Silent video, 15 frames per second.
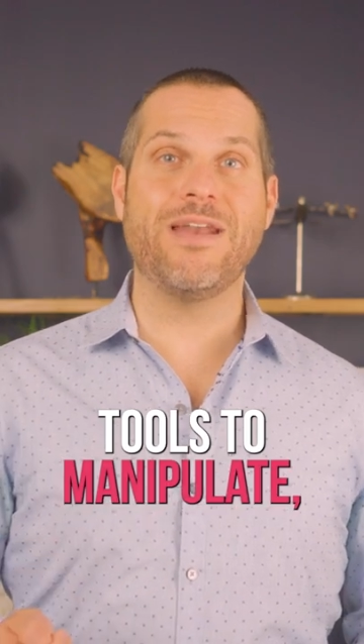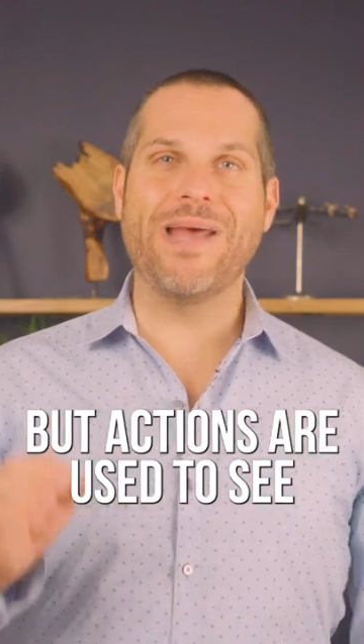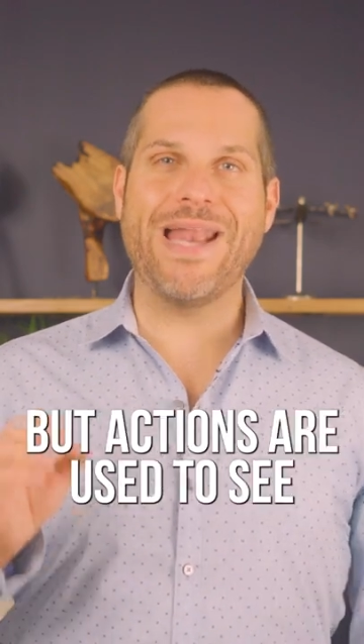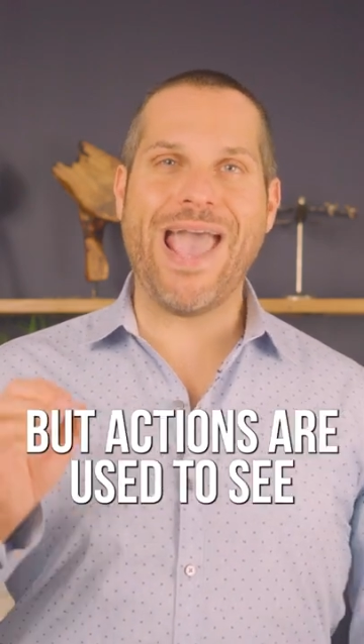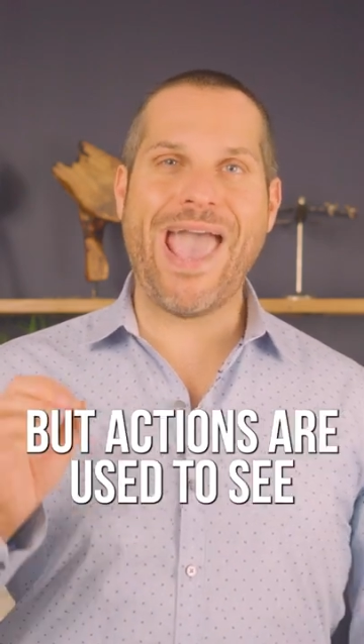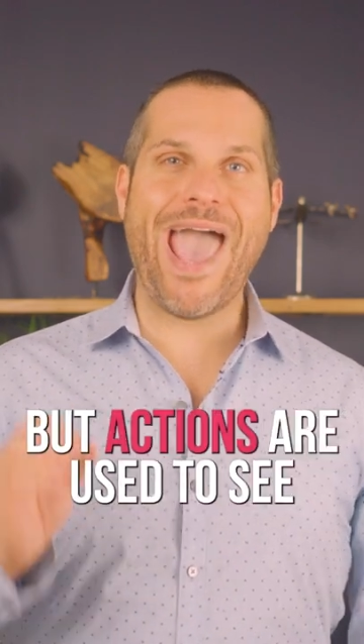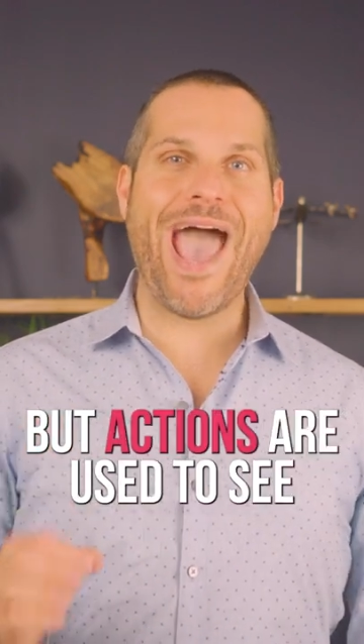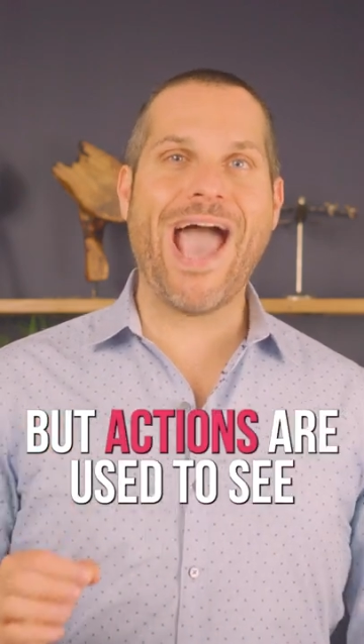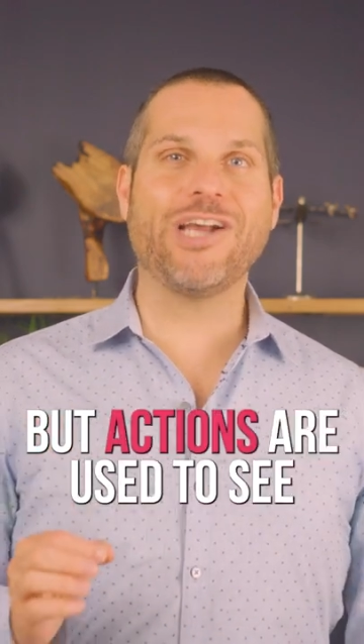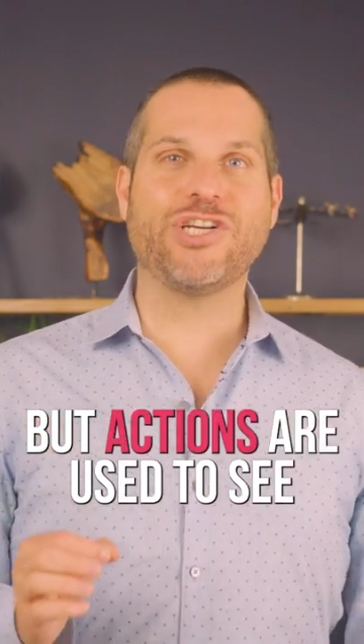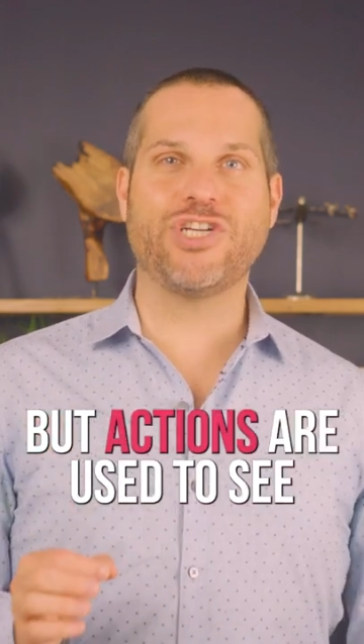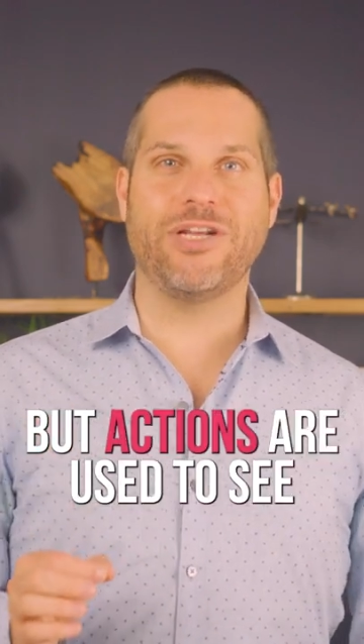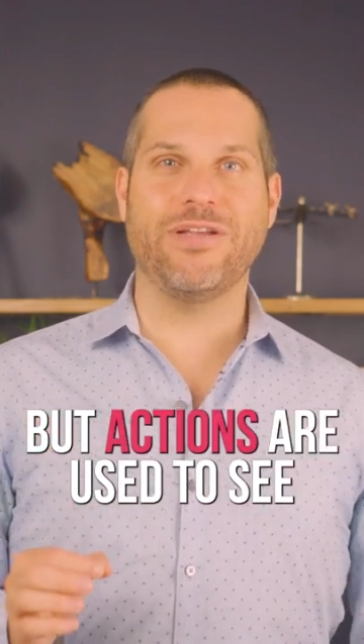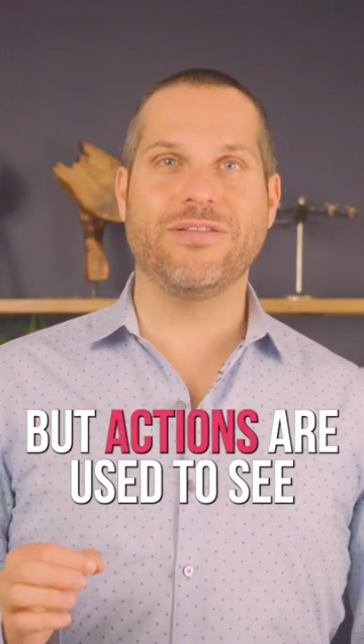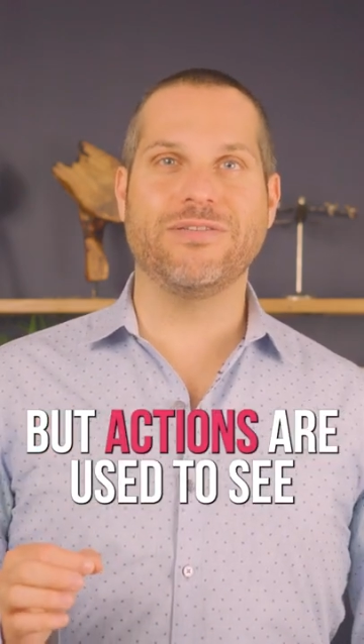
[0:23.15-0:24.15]
but
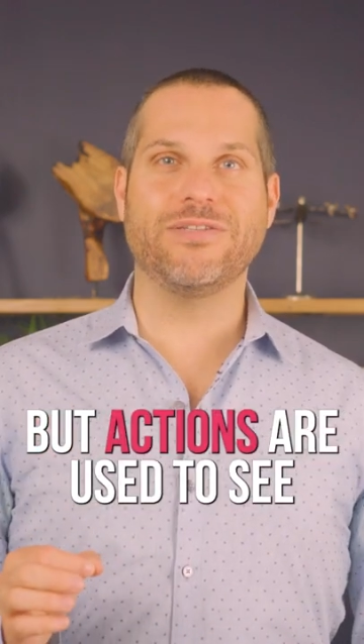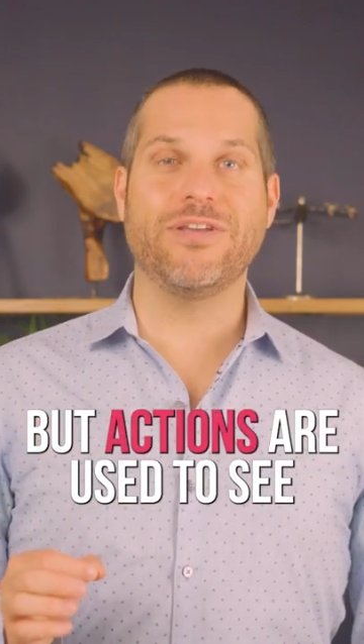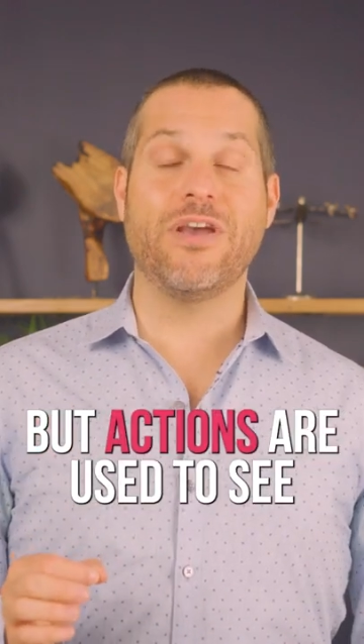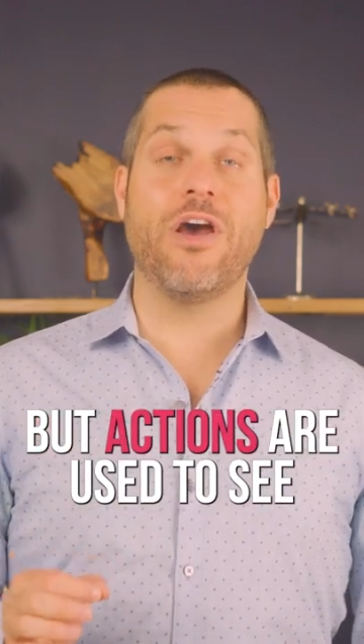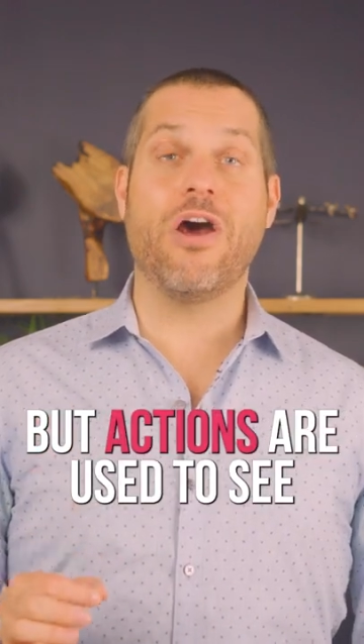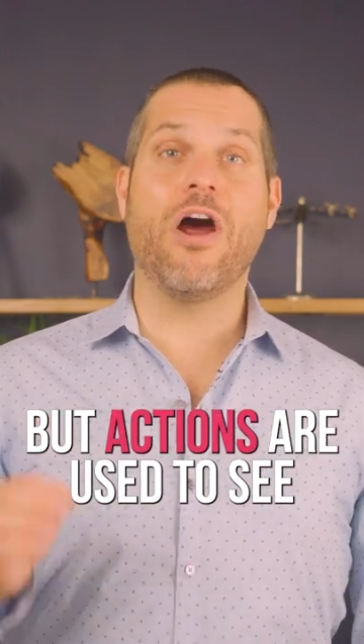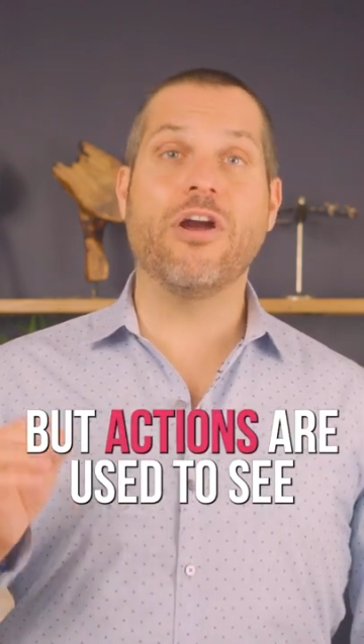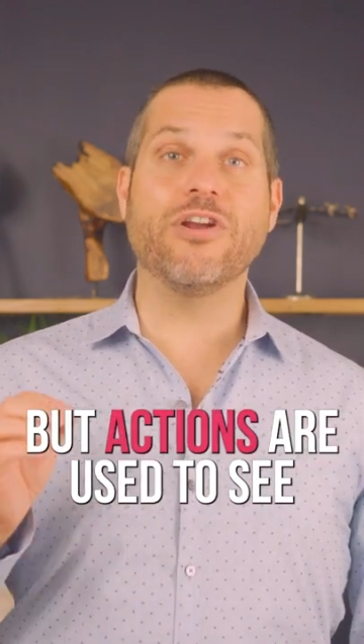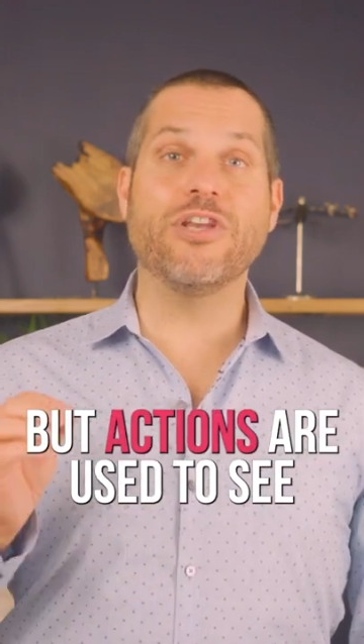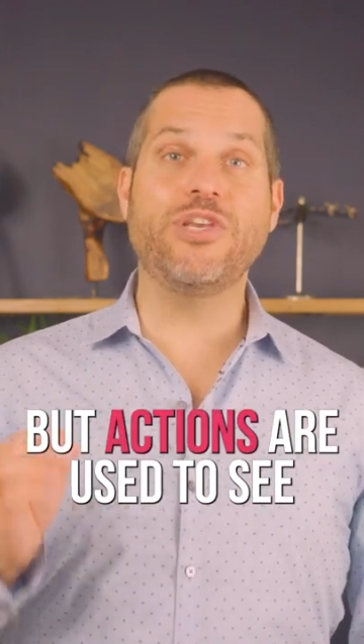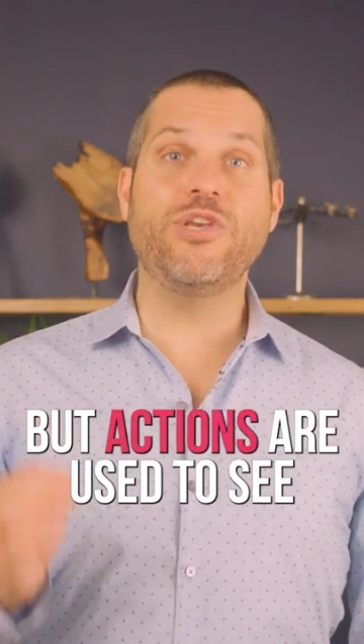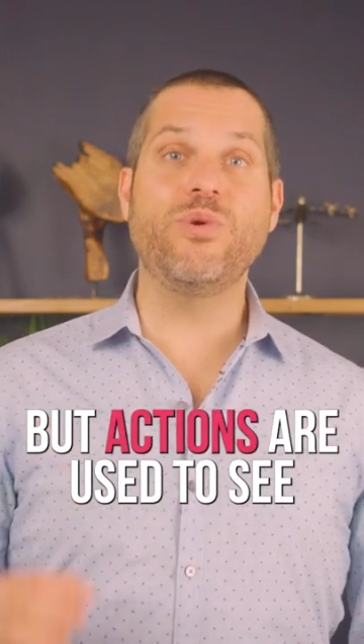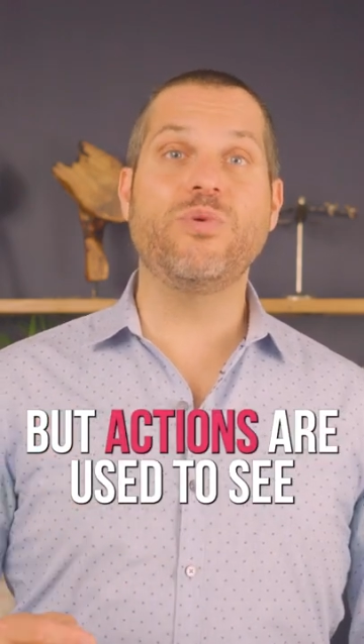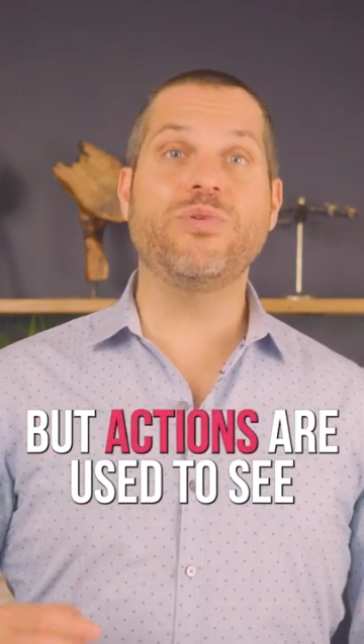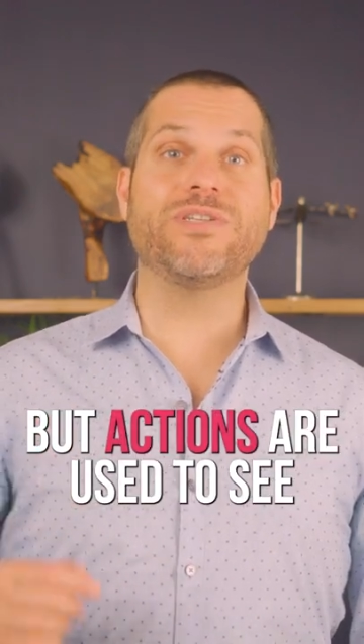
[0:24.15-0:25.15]
actions are
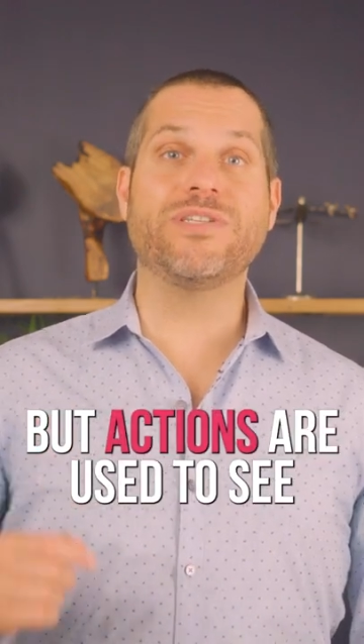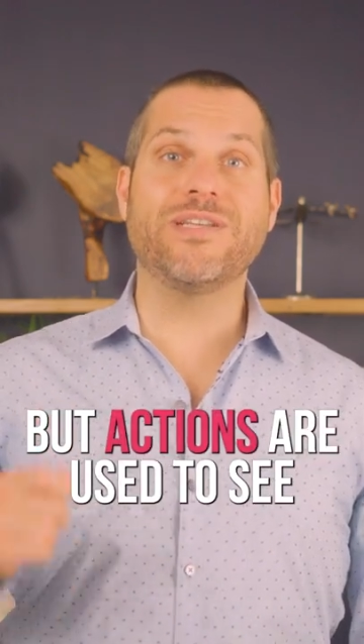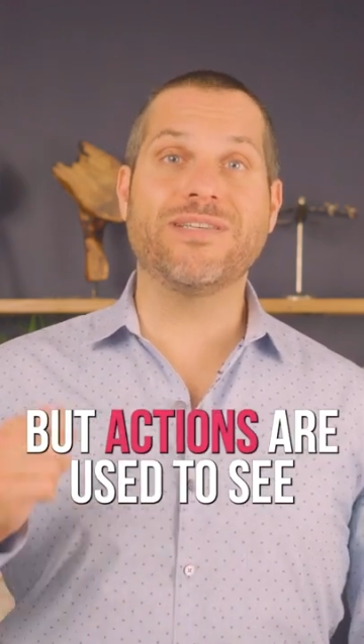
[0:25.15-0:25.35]
used